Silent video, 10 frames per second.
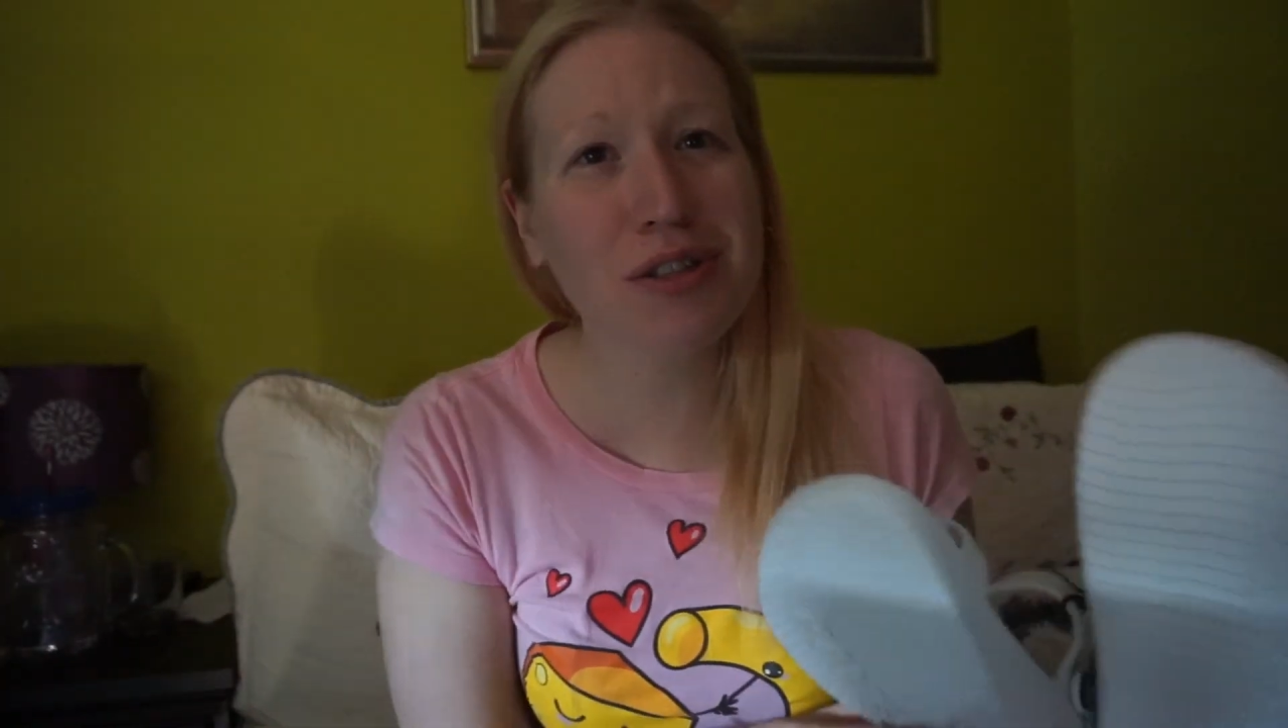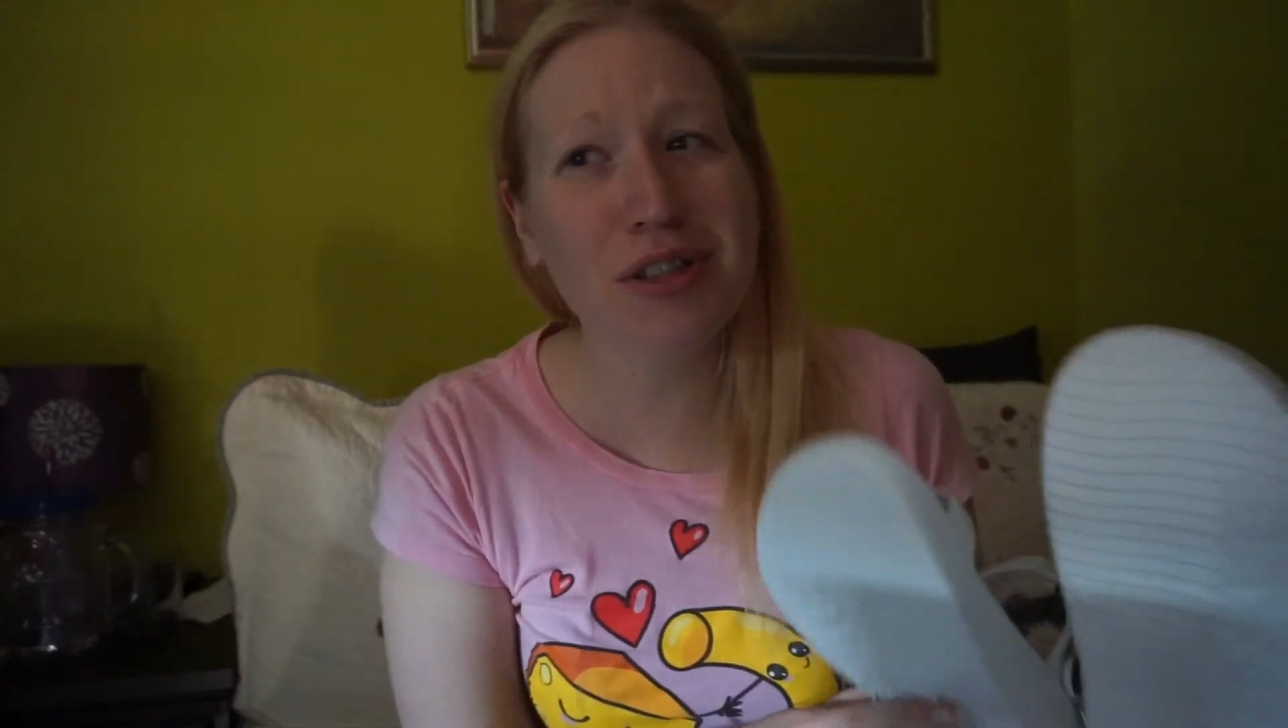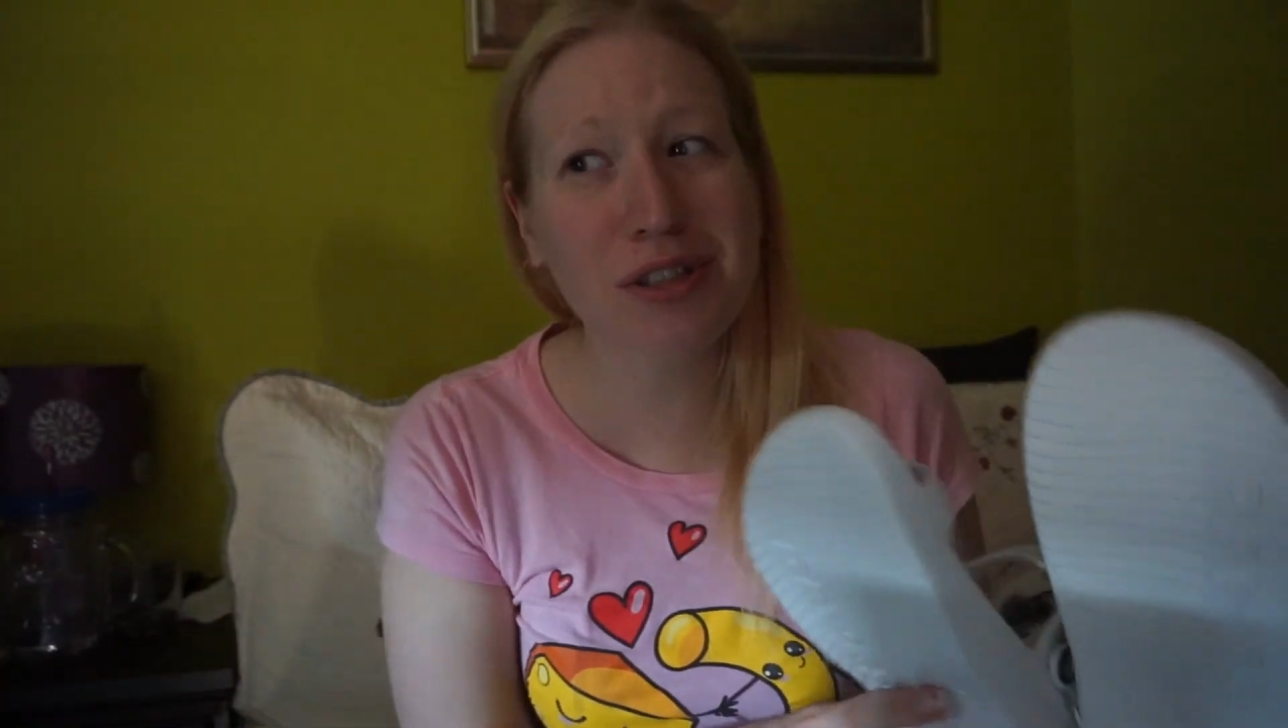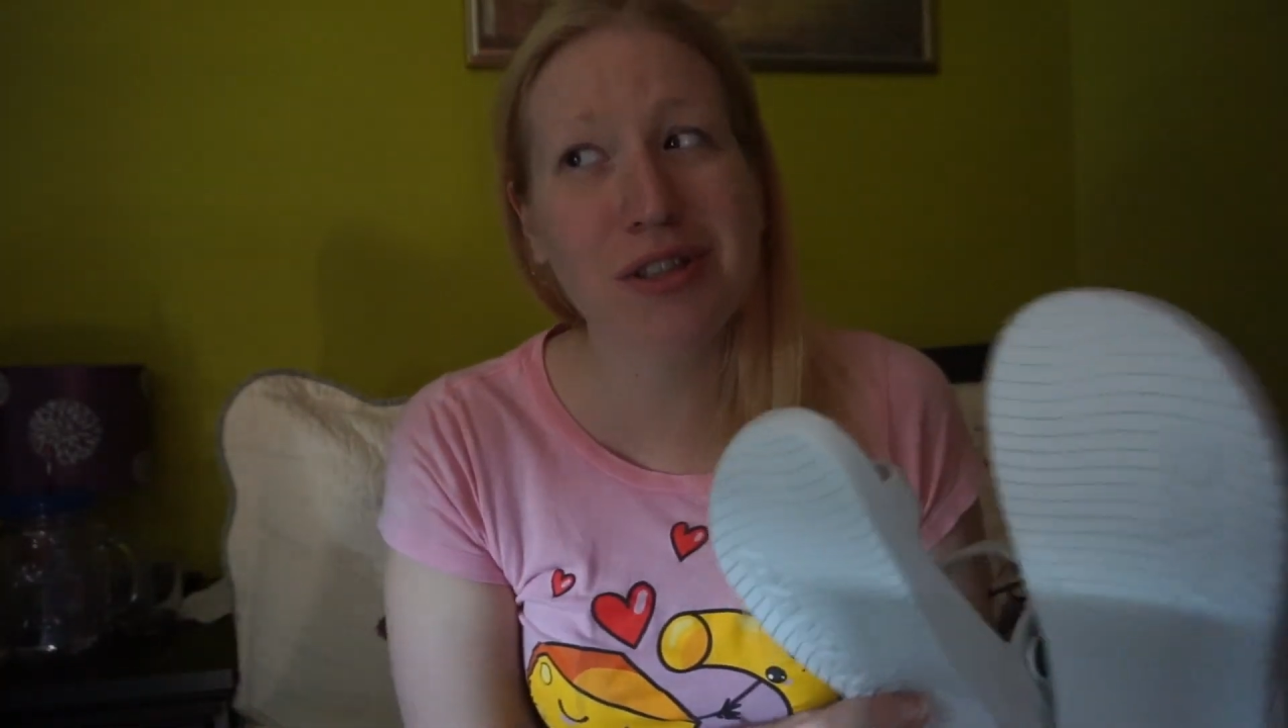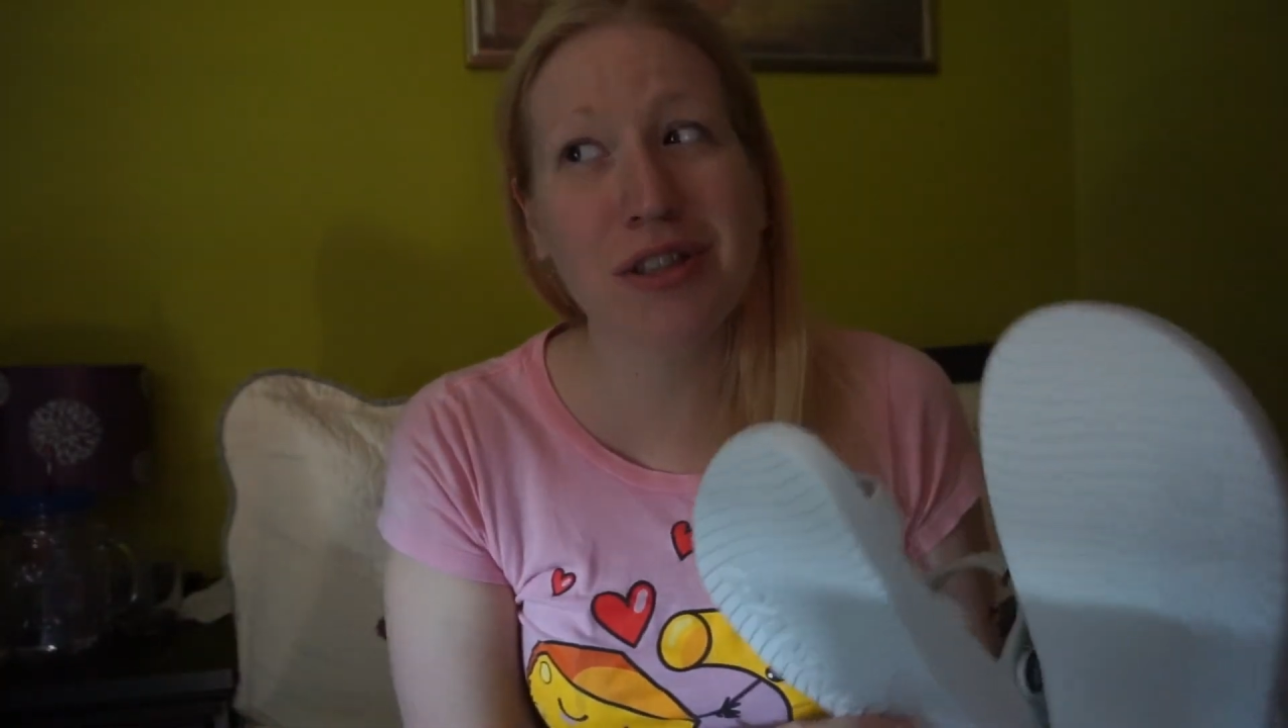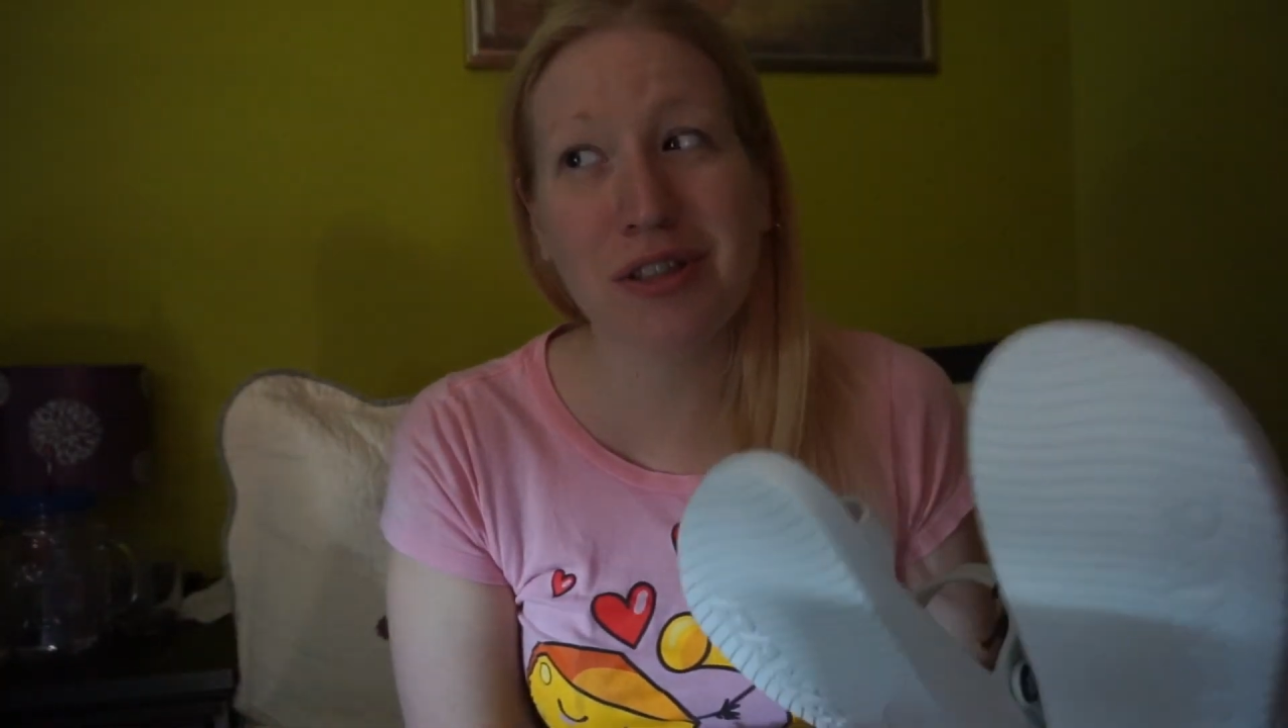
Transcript: they're just as good